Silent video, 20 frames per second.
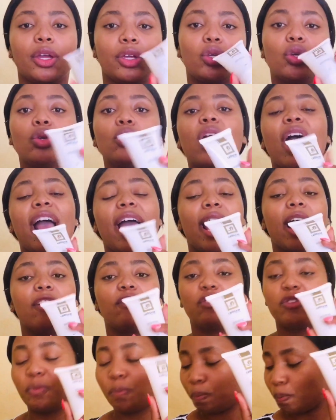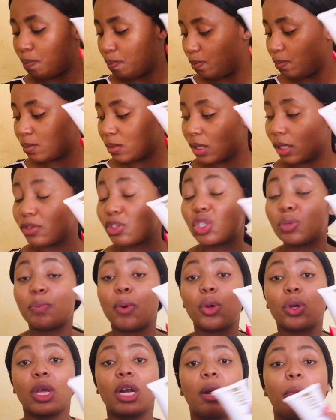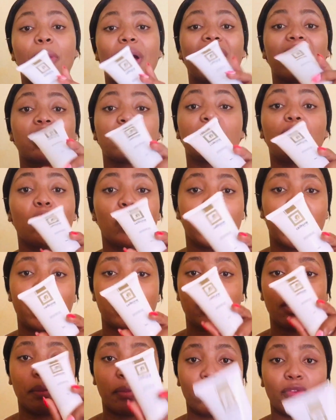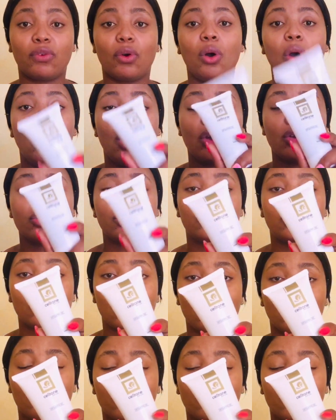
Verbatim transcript: you i have spoken about exfoliating before so